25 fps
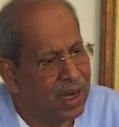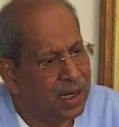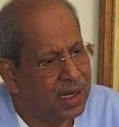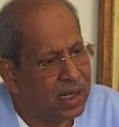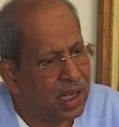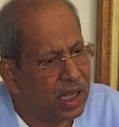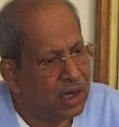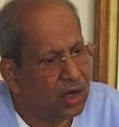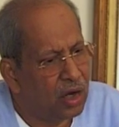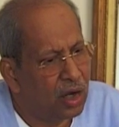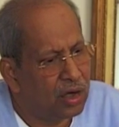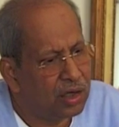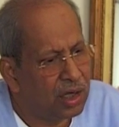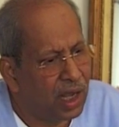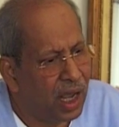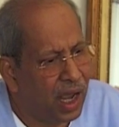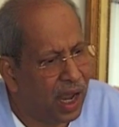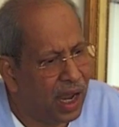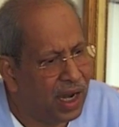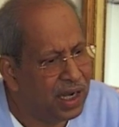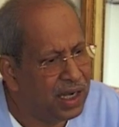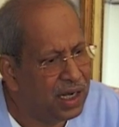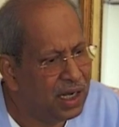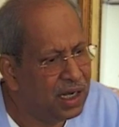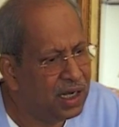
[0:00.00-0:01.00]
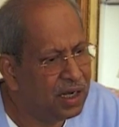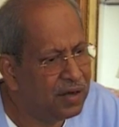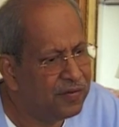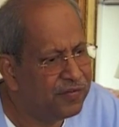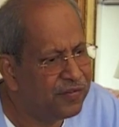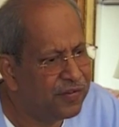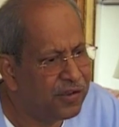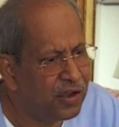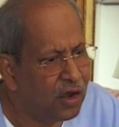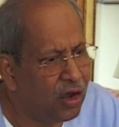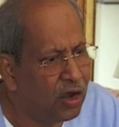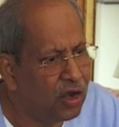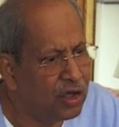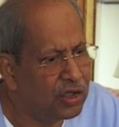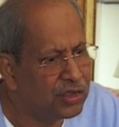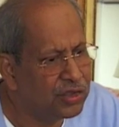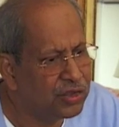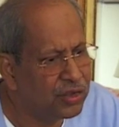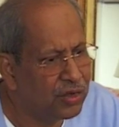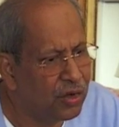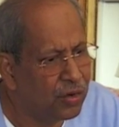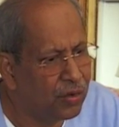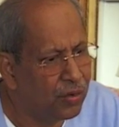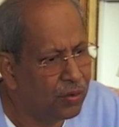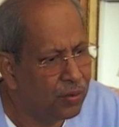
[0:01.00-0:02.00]
Man cannot identify
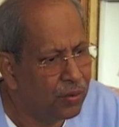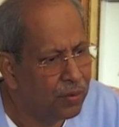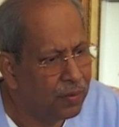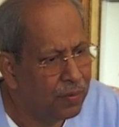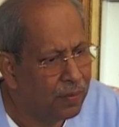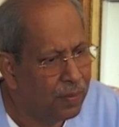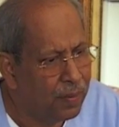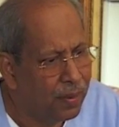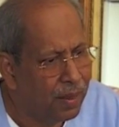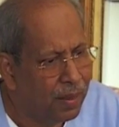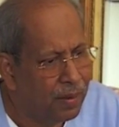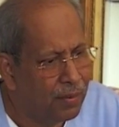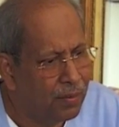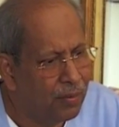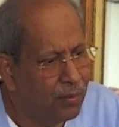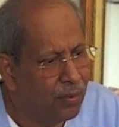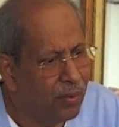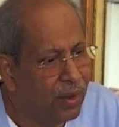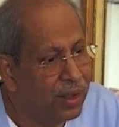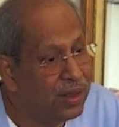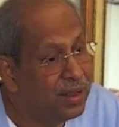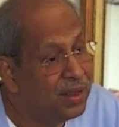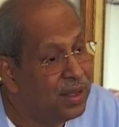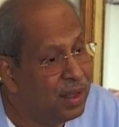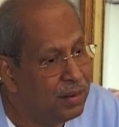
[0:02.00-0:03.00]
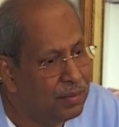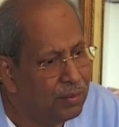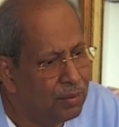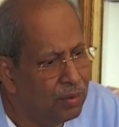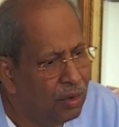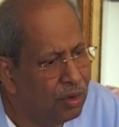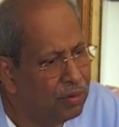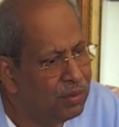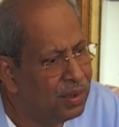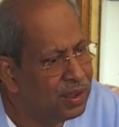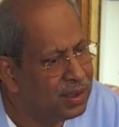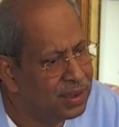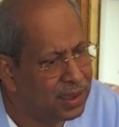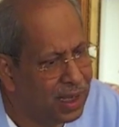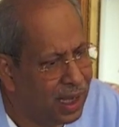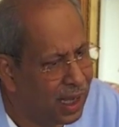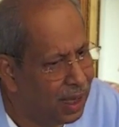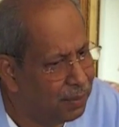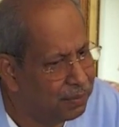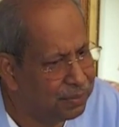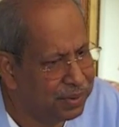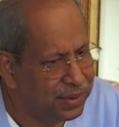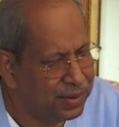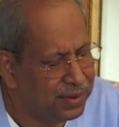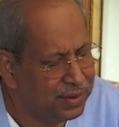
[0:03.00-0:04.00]
also when the
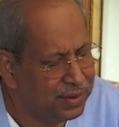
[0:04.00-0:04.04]
moment